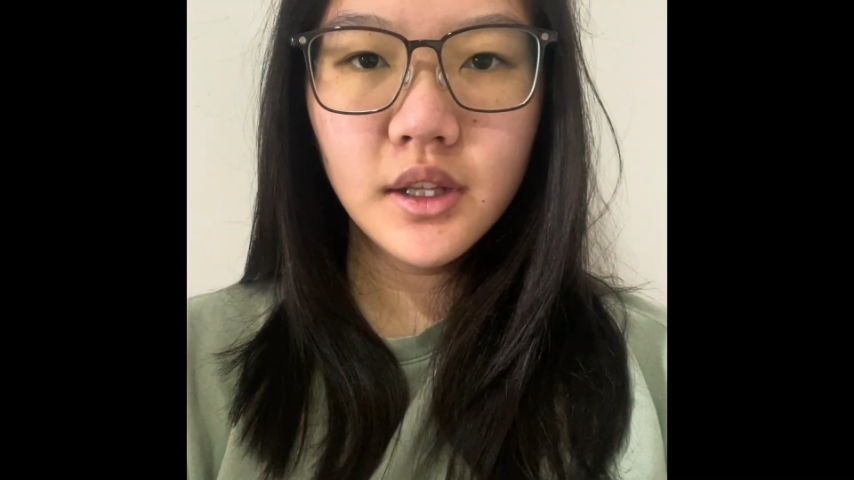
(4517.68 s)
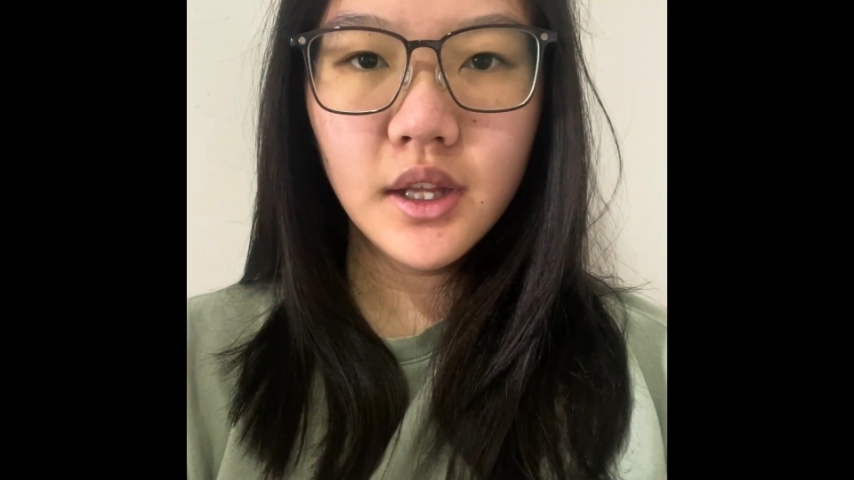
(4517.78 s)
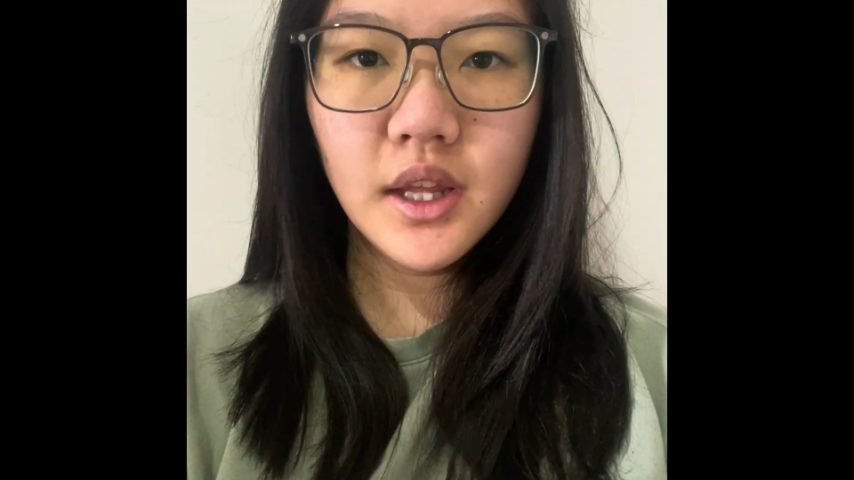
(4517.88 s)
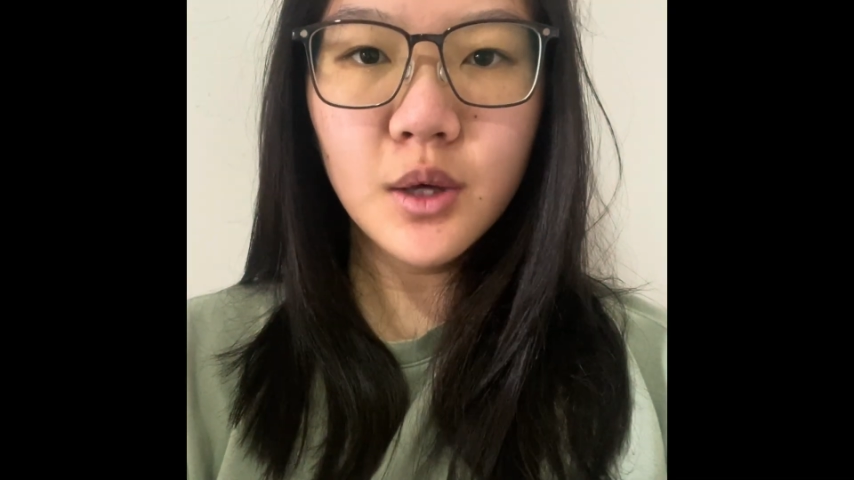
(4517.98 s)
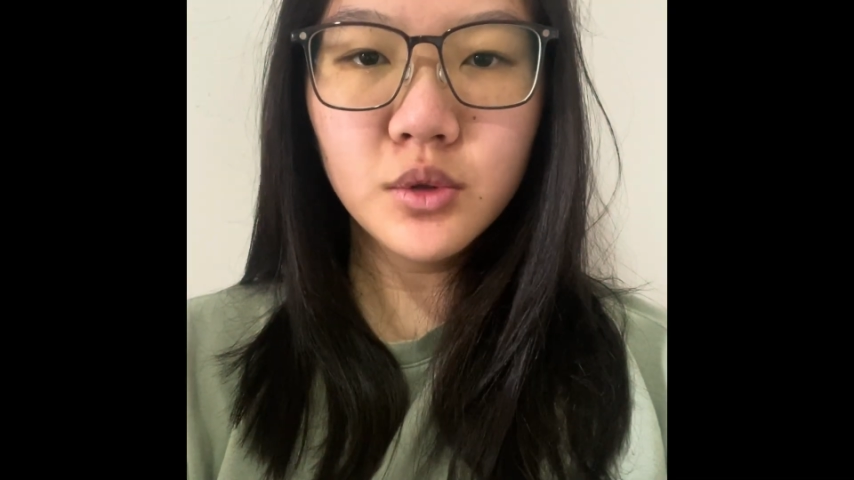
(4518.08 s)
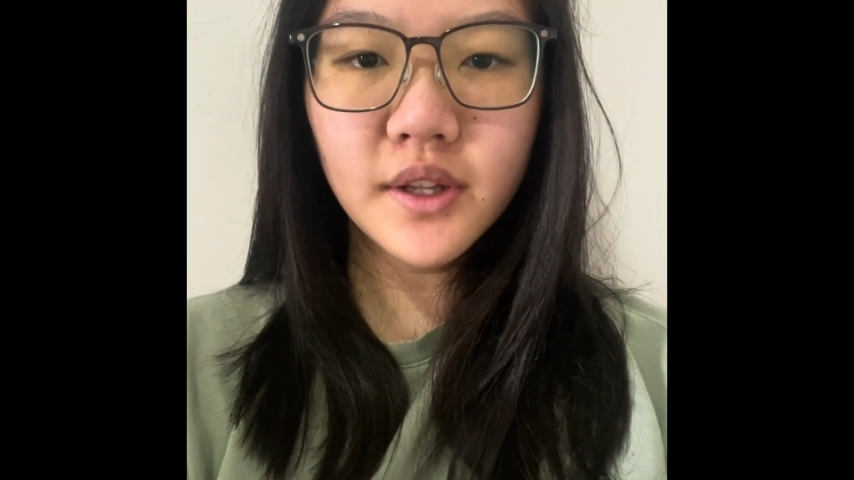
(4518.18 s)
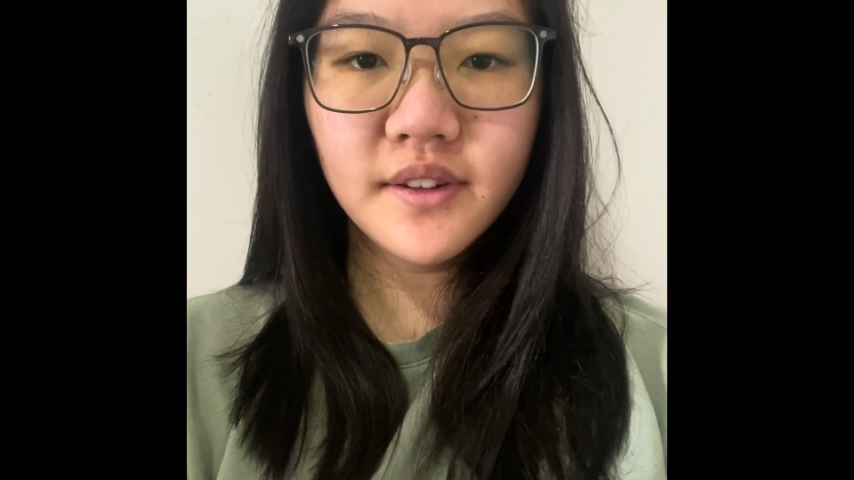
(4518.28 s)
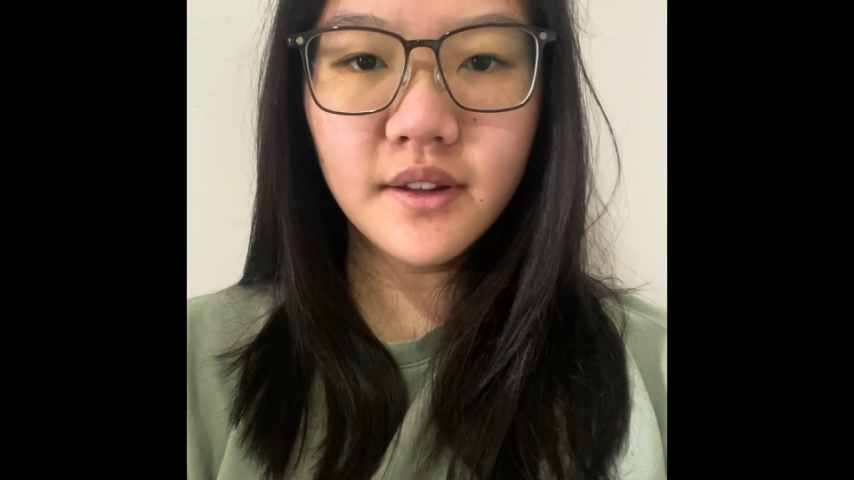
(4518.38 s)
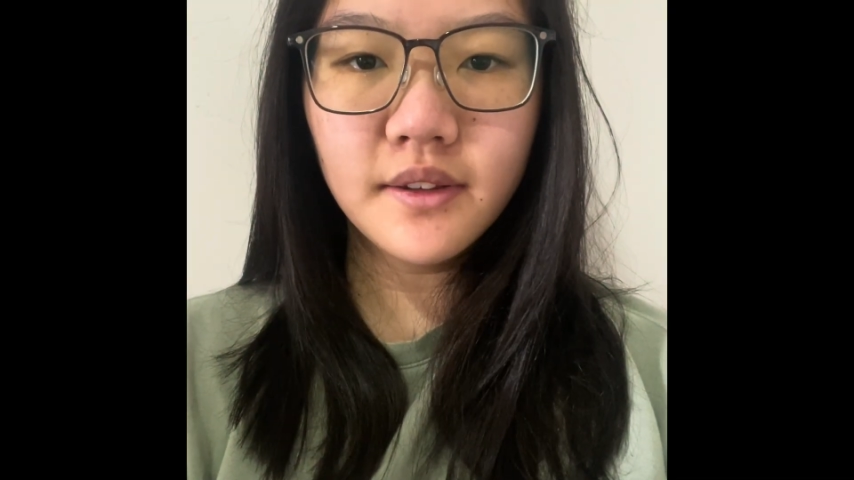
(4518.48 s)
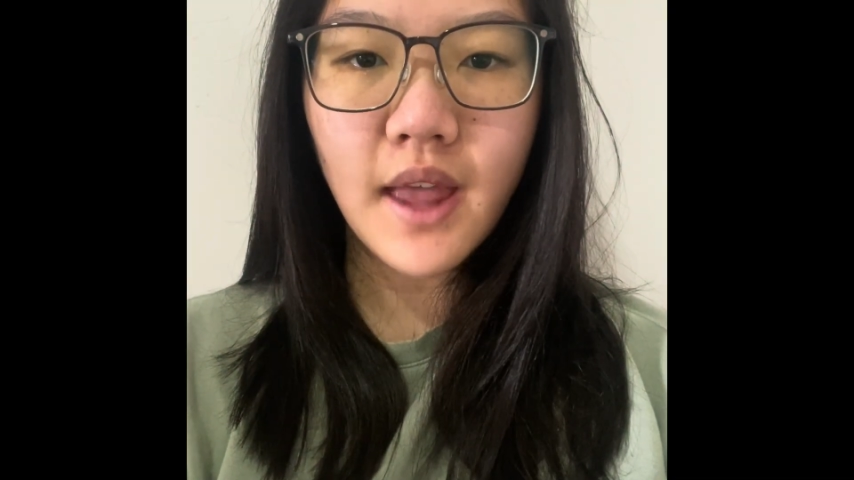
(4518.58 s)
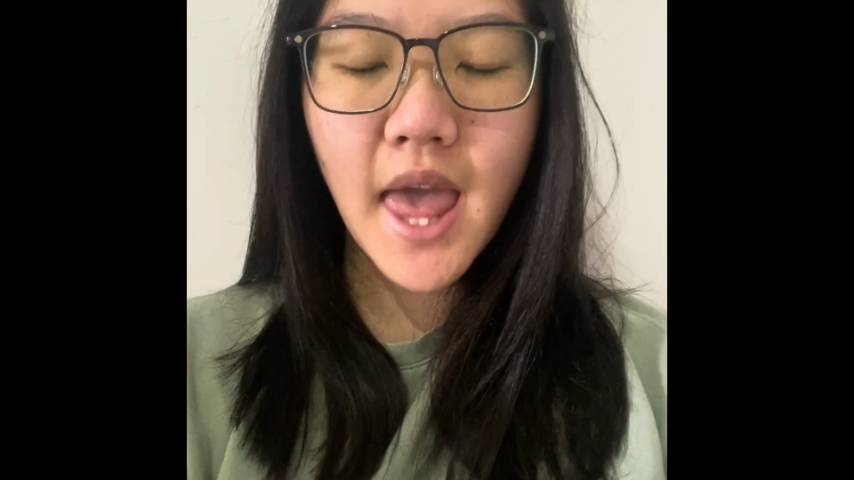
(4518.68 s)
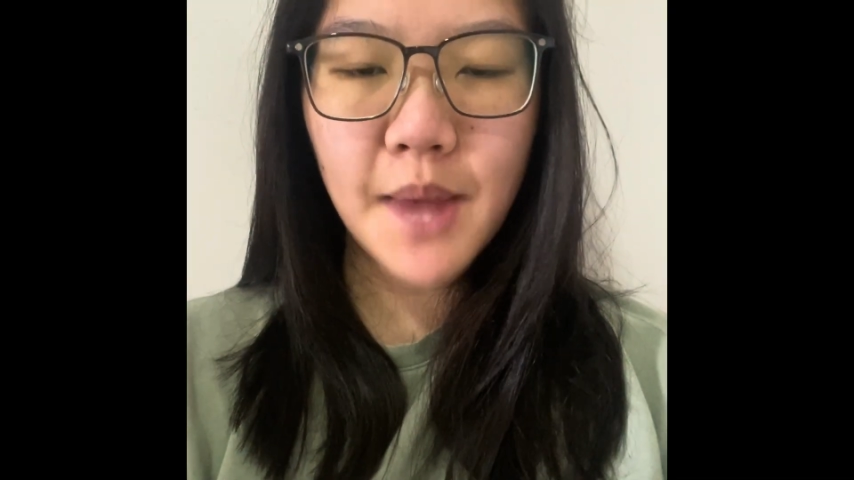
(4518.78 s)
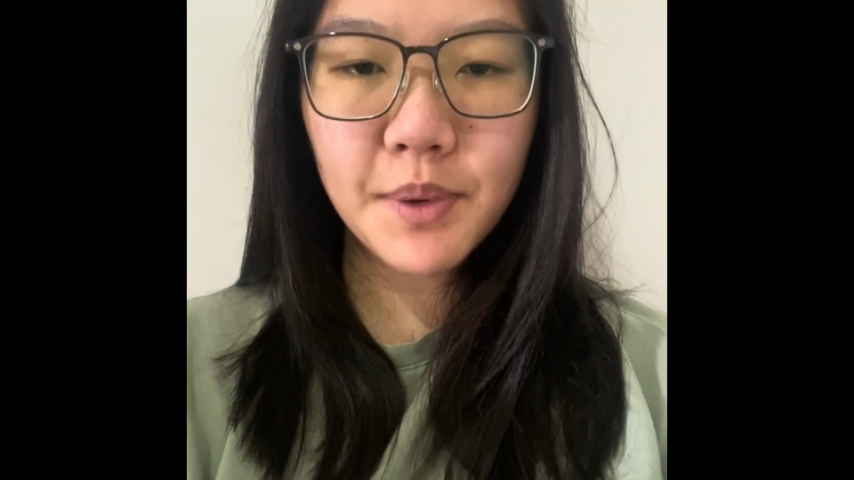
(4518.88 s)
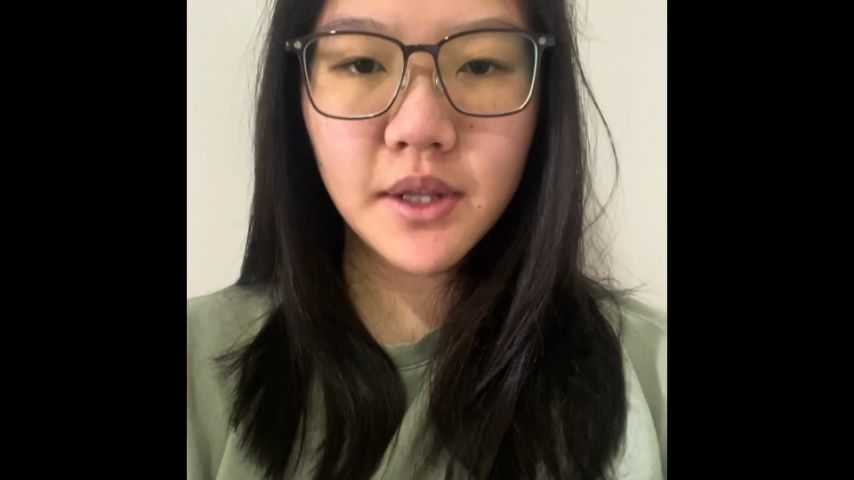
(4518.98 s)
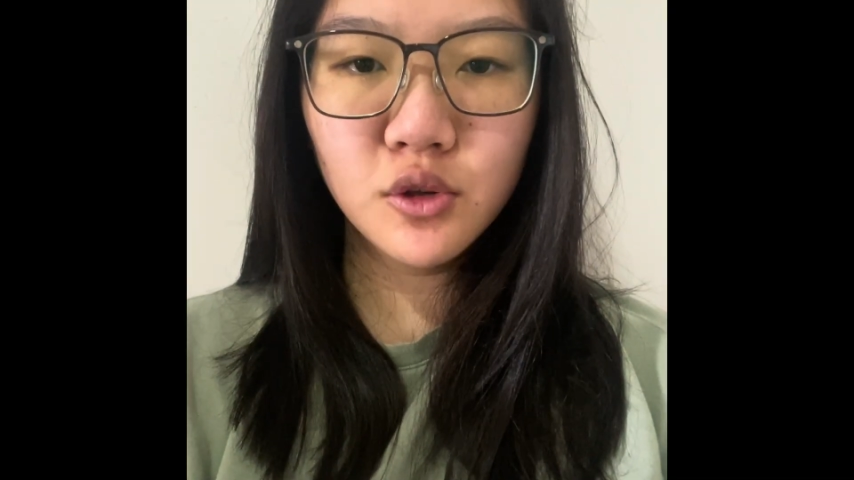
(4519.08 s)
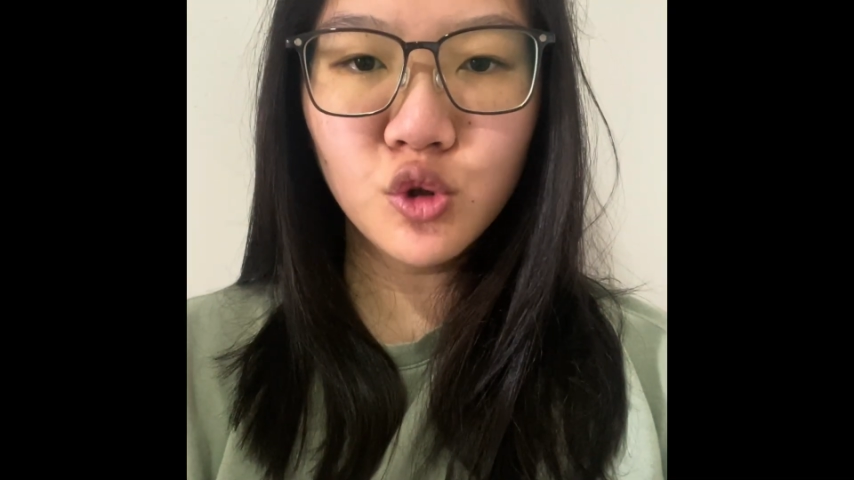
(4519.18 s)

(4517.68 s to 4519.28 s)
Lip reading: Illnesses happen